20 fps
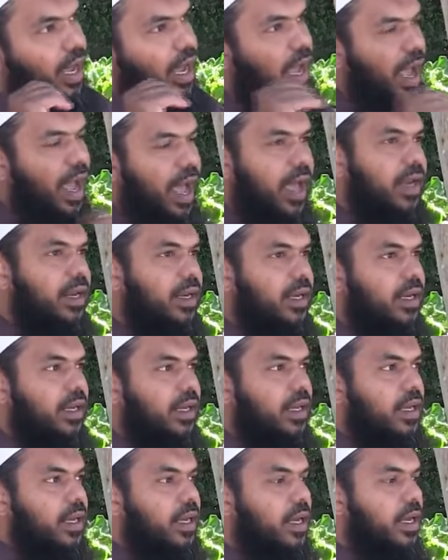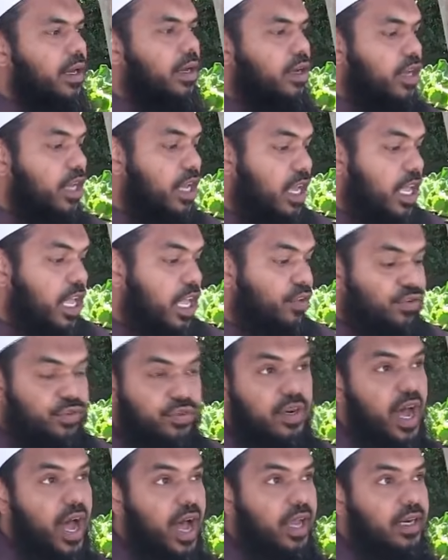And if
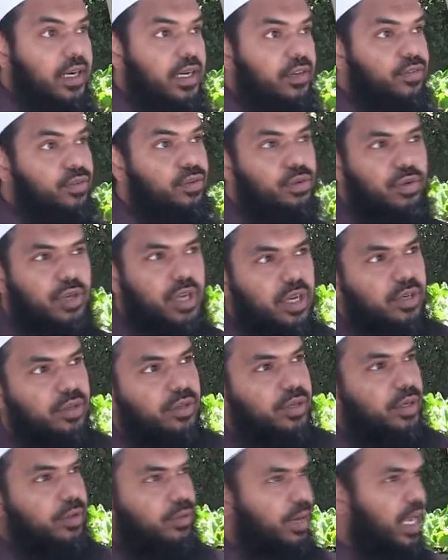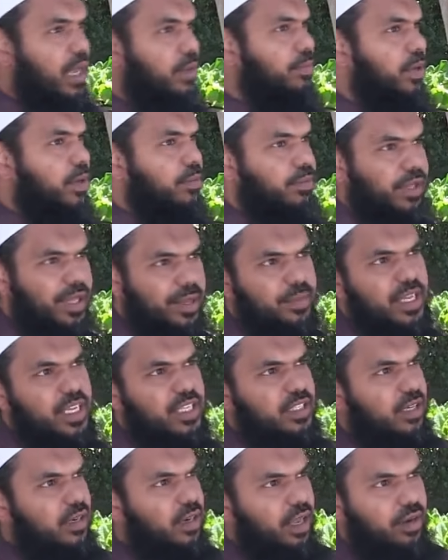not, if you kill and rape and
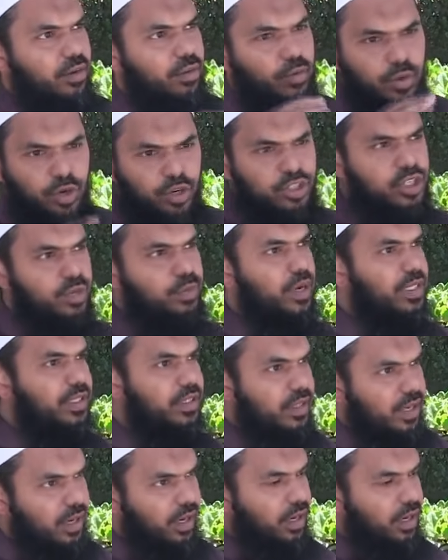blemish and worship other than